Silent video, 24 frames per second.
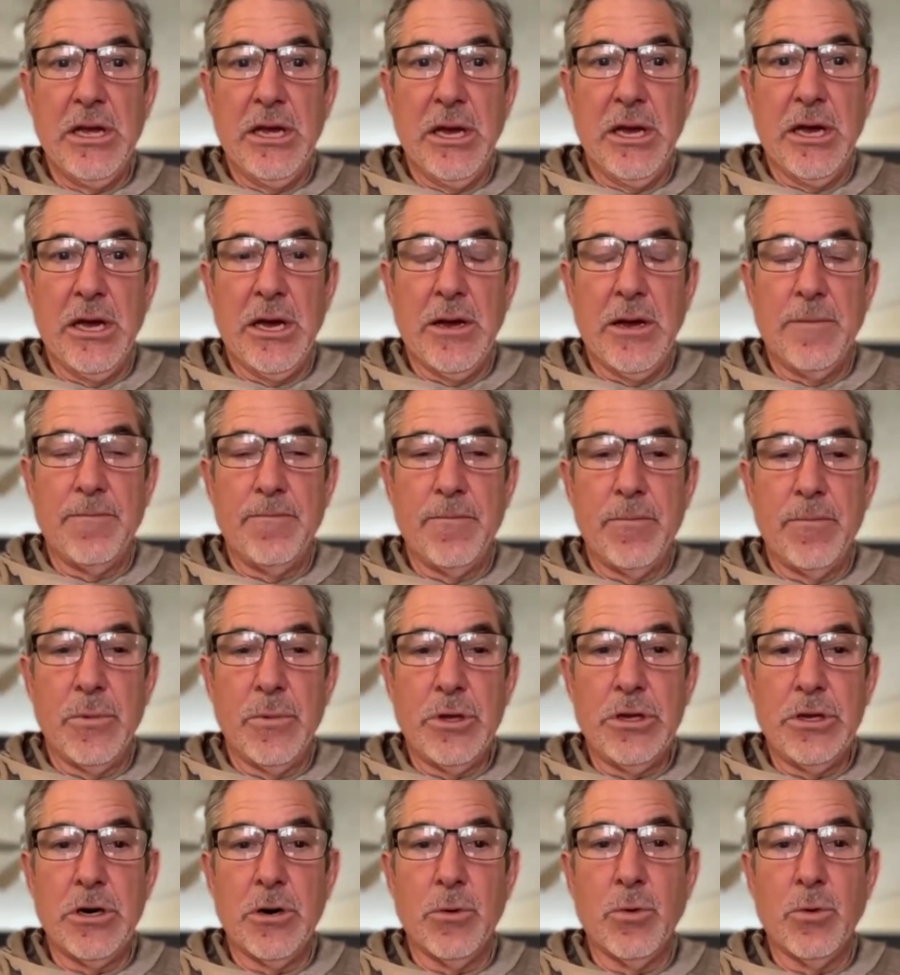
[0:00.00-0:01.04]

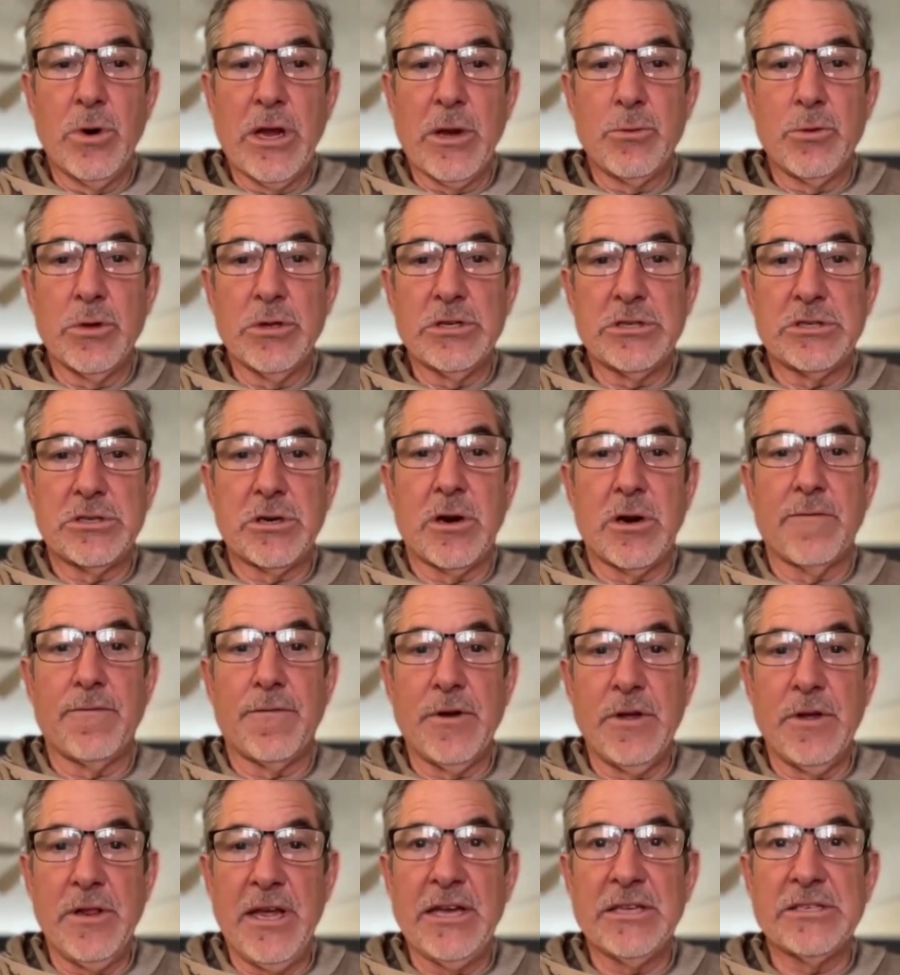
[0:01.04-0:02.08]
when I really started
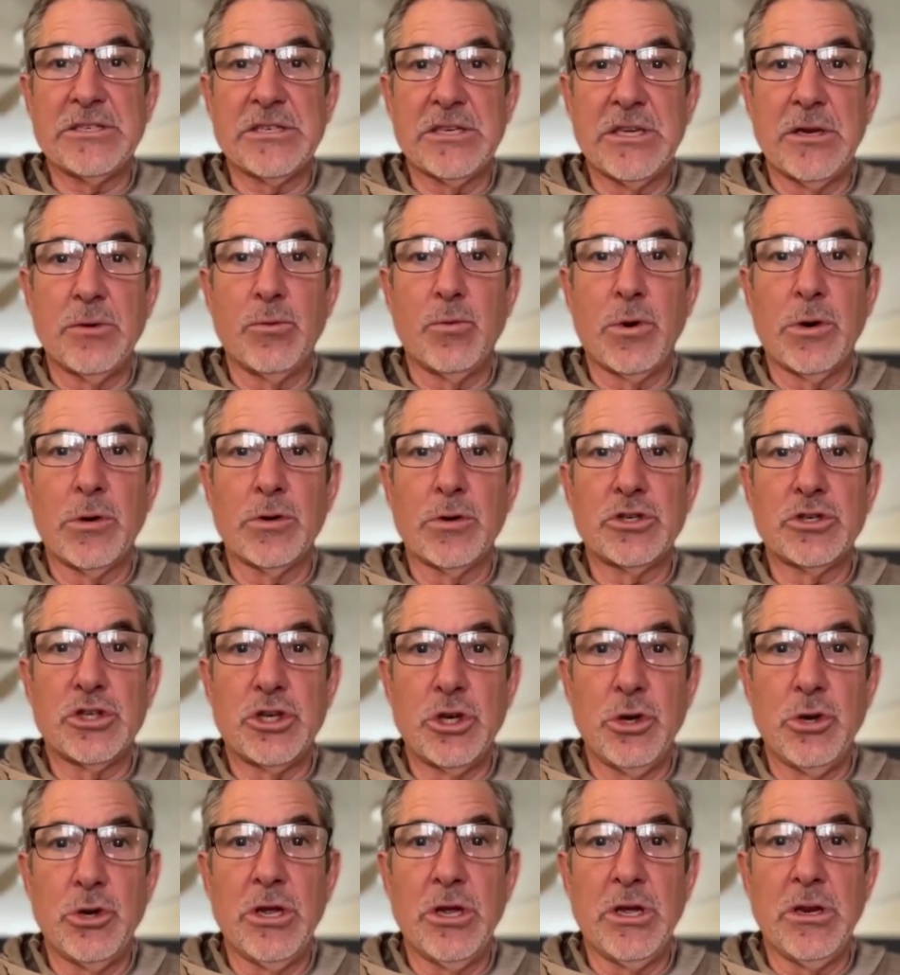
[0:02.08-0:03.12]
freelancing, we were
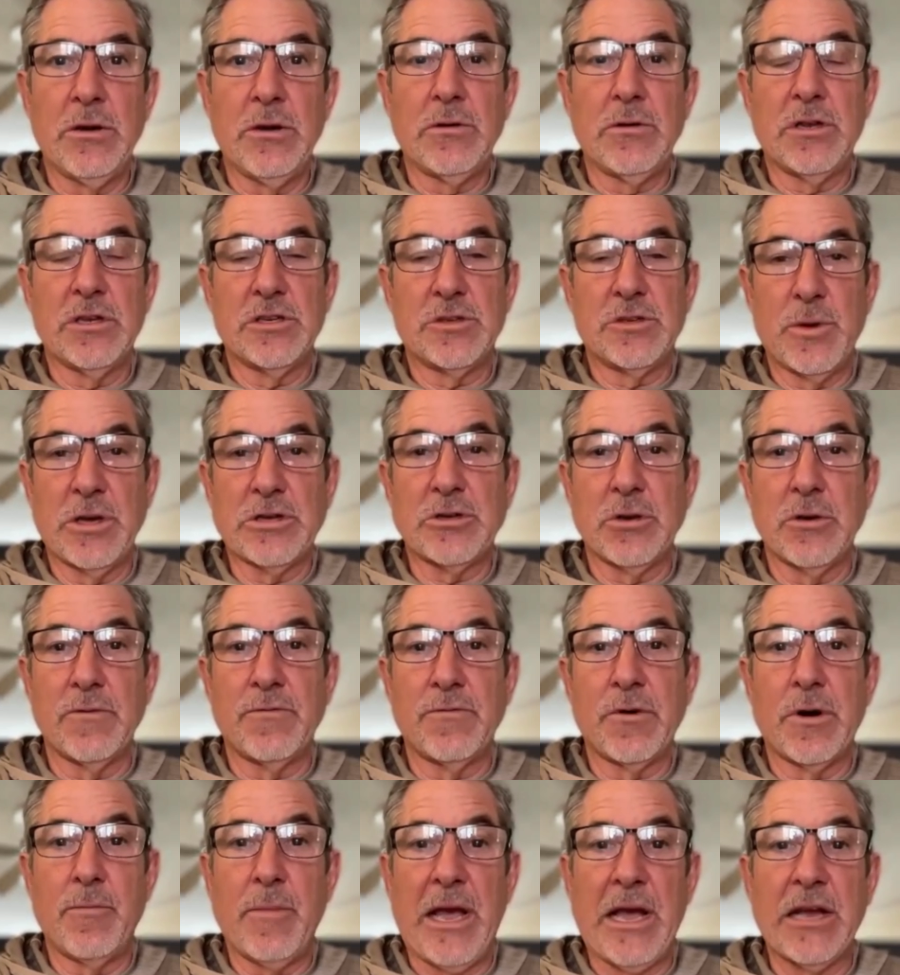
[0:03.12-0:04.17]
shooting, especially
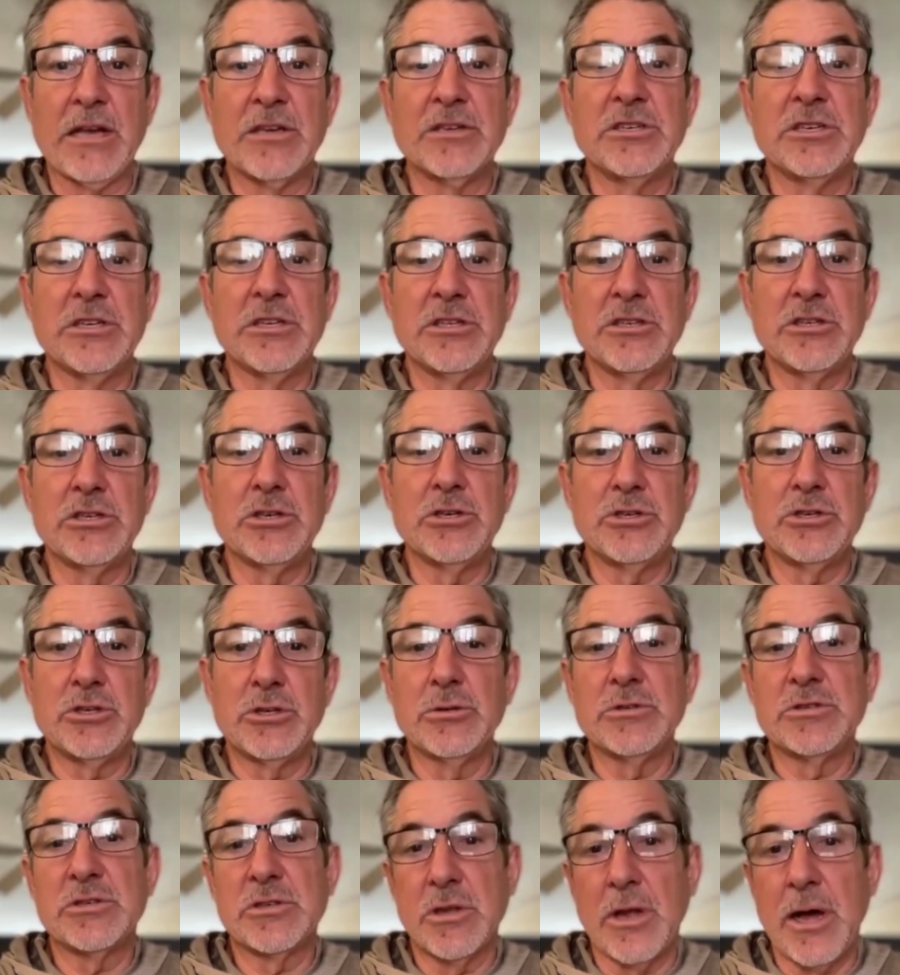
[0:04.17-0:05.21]
for the magazines, you
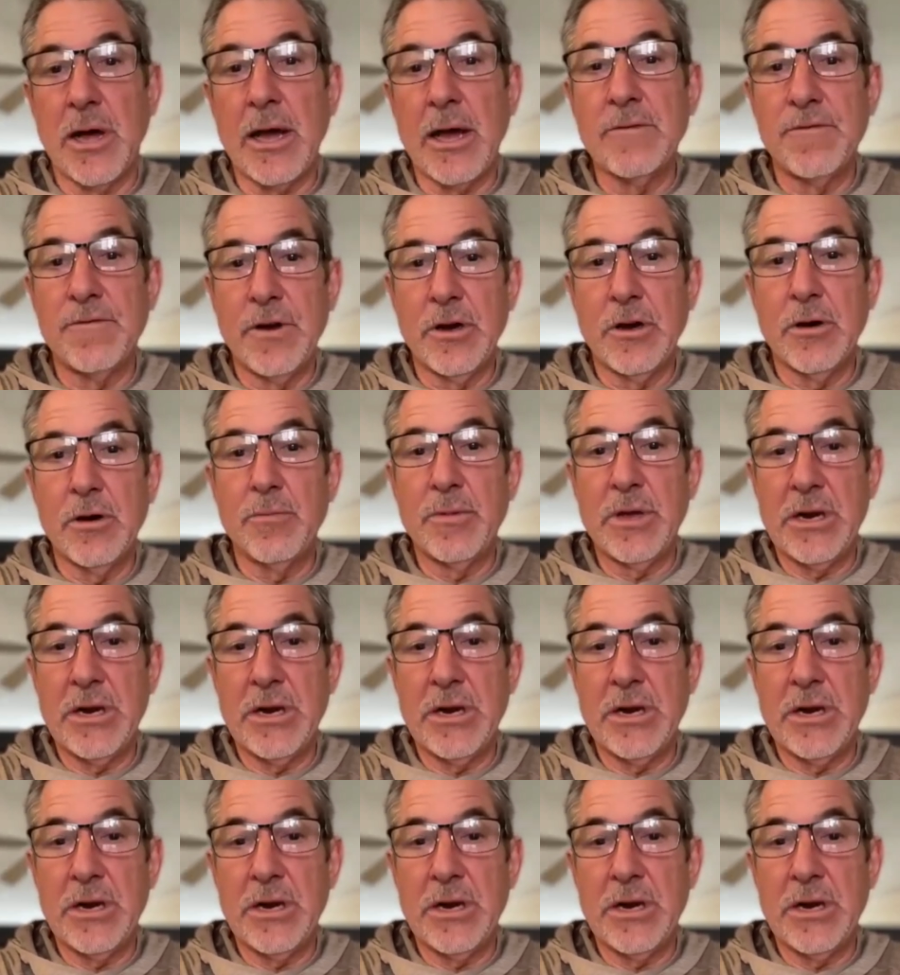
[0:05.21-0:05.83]
shoot slide film.